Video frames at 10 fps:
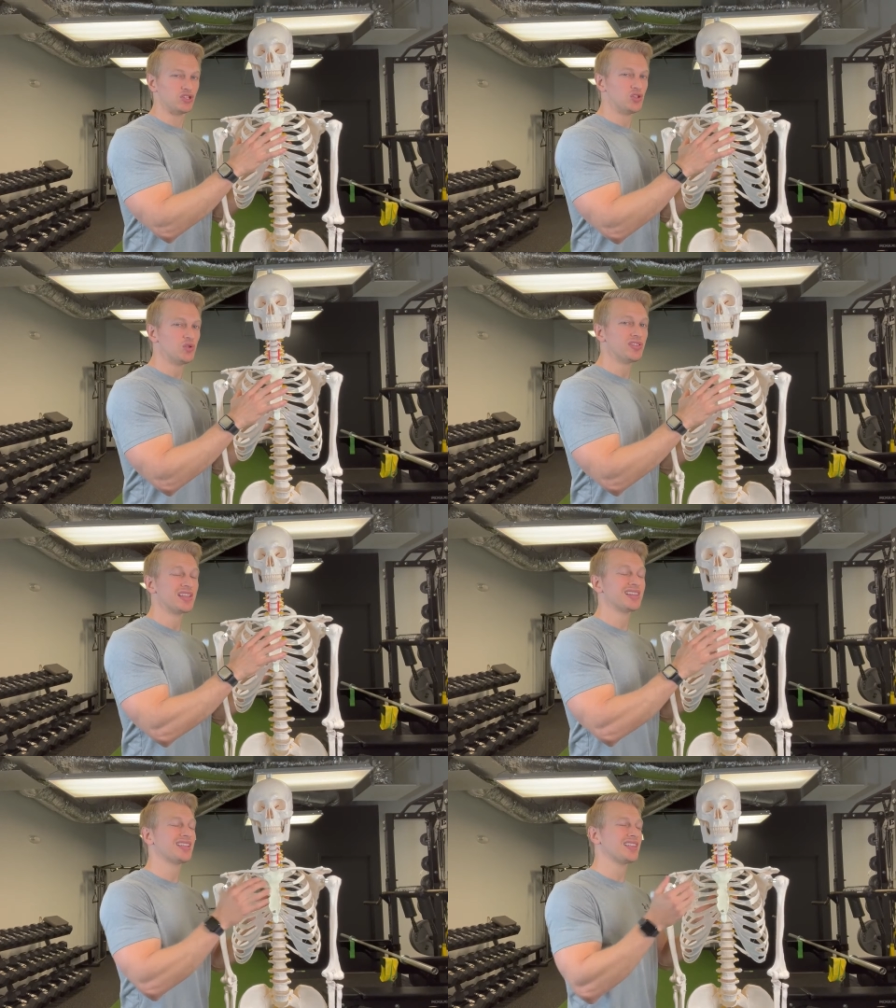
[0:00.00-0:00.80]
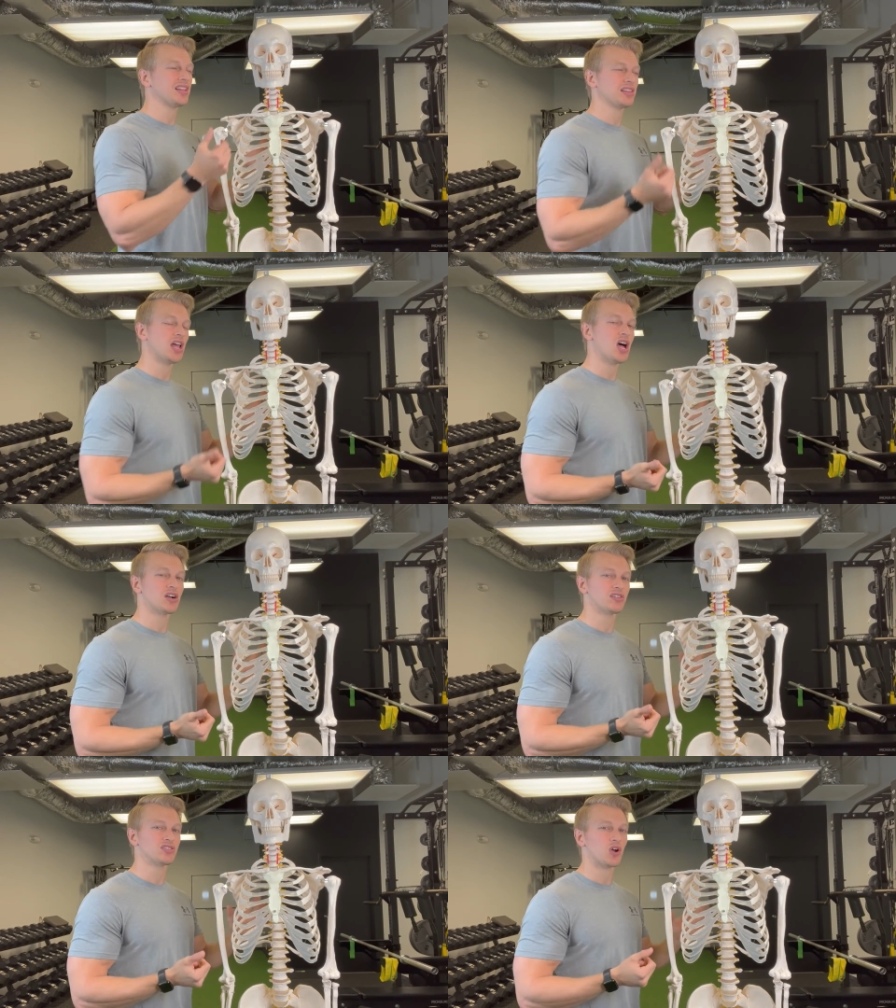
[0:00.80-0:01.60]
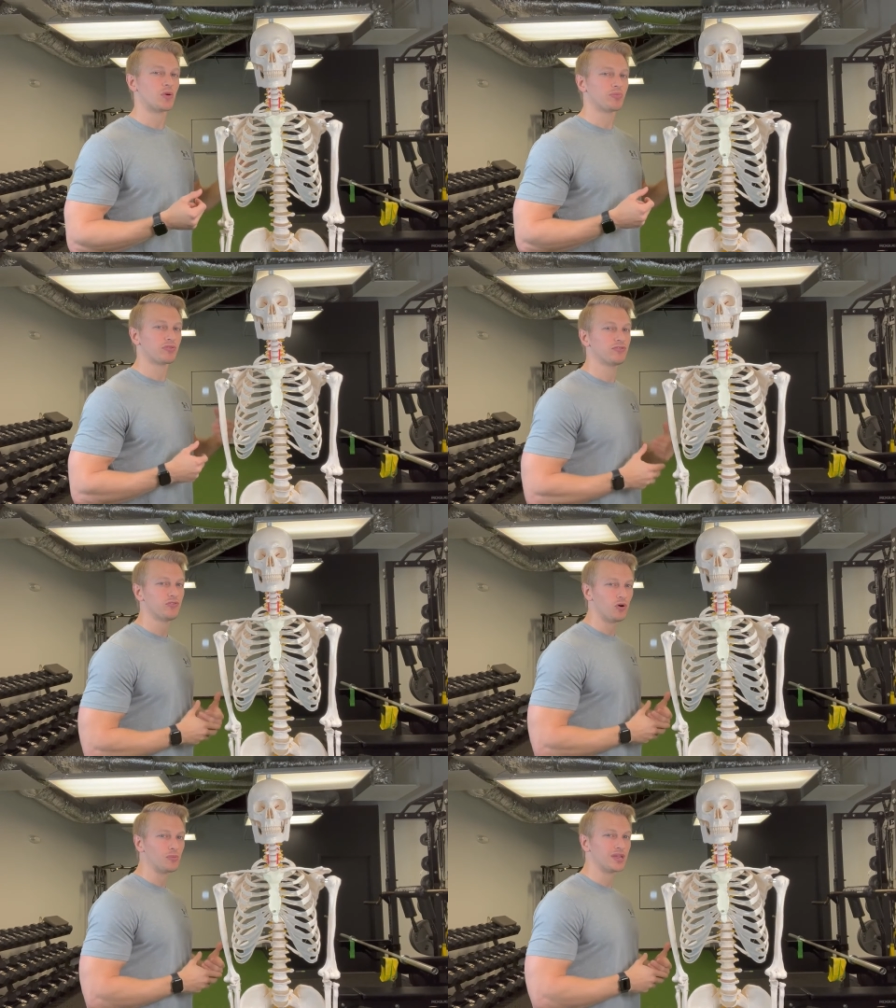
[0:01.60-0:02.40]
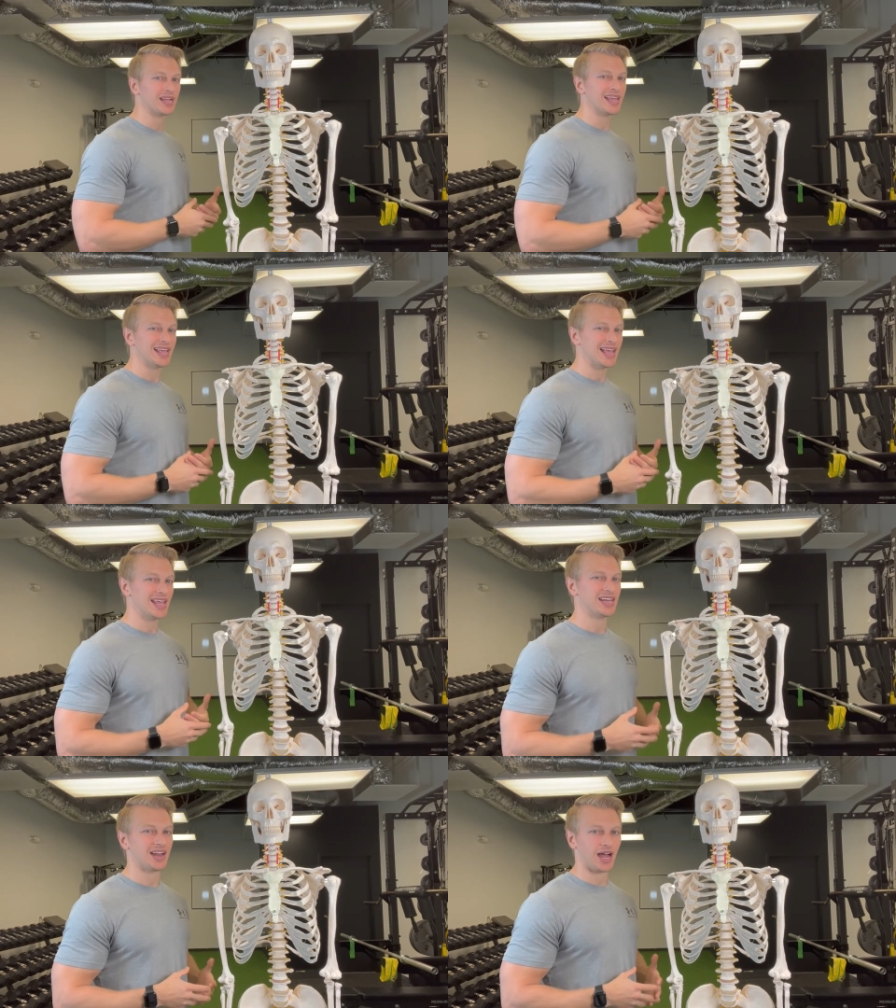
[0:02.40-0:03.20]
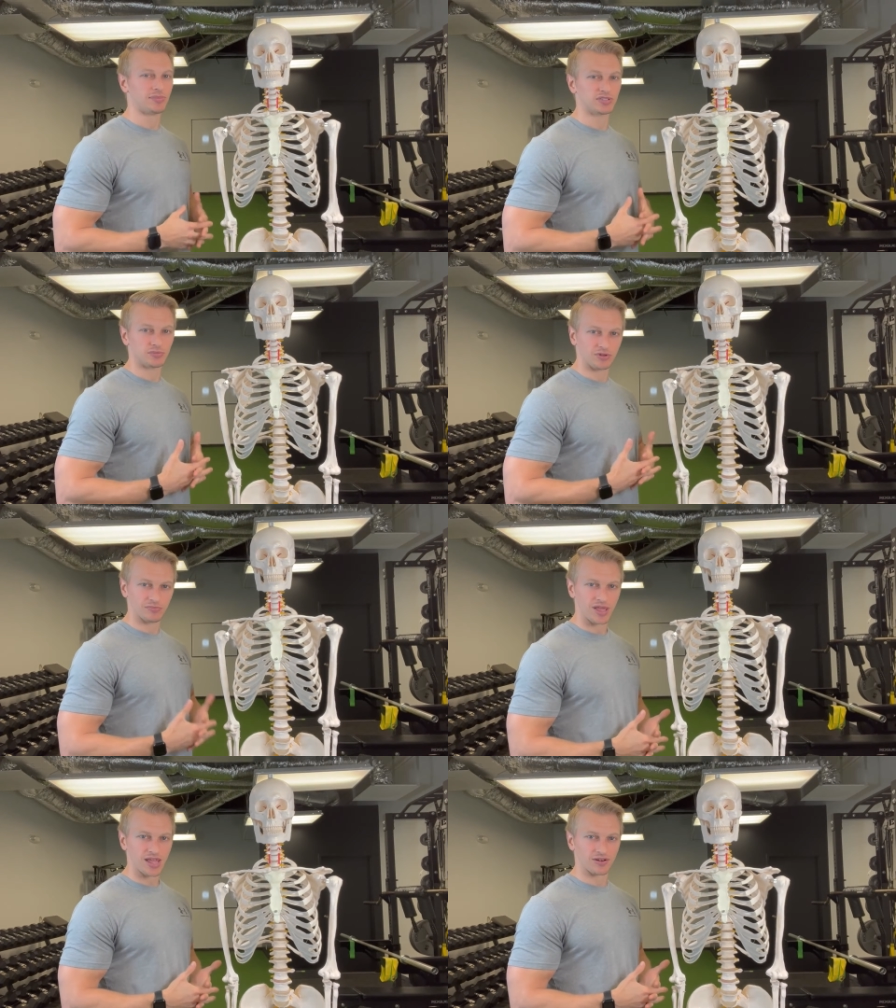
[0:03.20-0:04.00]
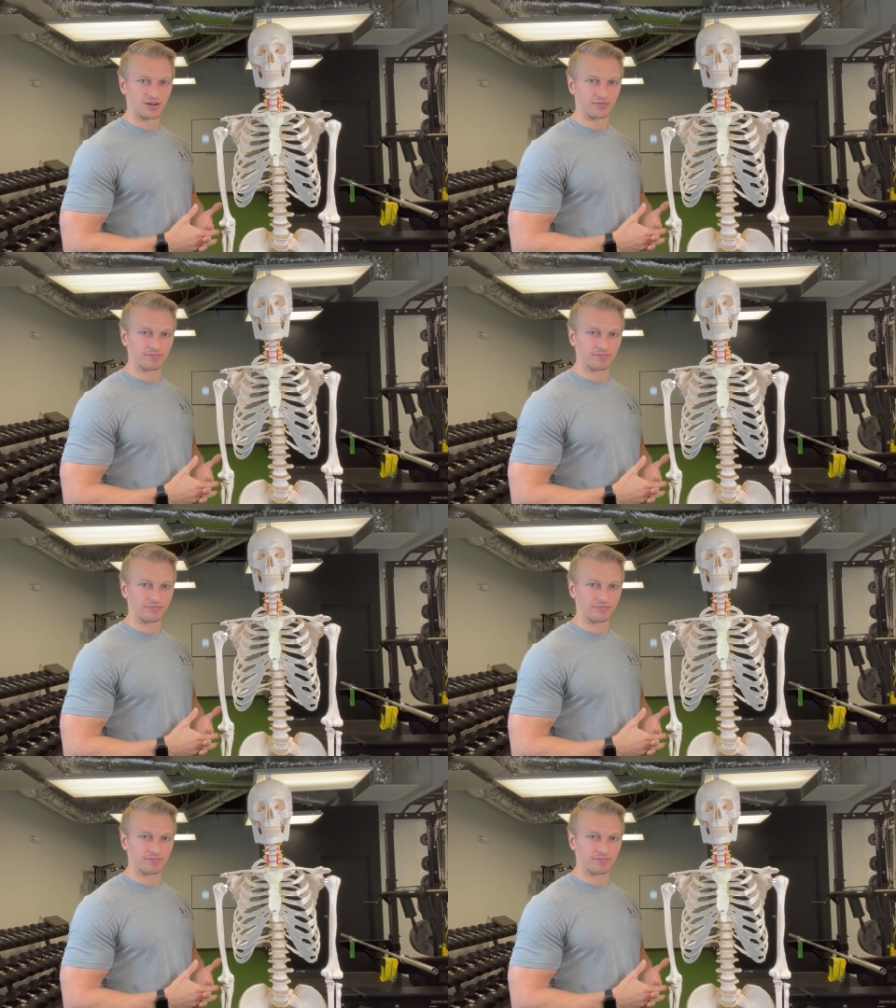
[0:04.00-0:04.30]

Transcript: do you think that the lungs are performing in an optimal manner?